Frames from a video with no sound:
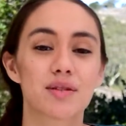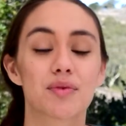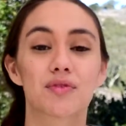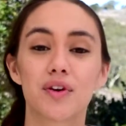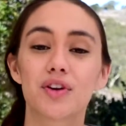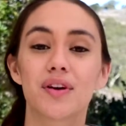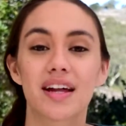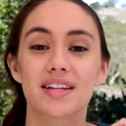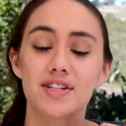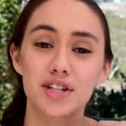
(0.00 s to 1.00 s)
before you get
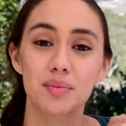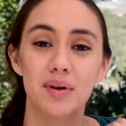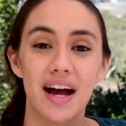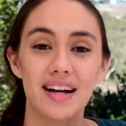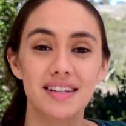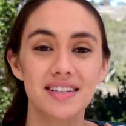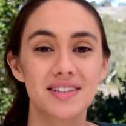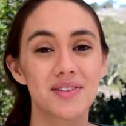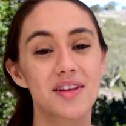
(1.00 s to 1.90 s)
into your practice so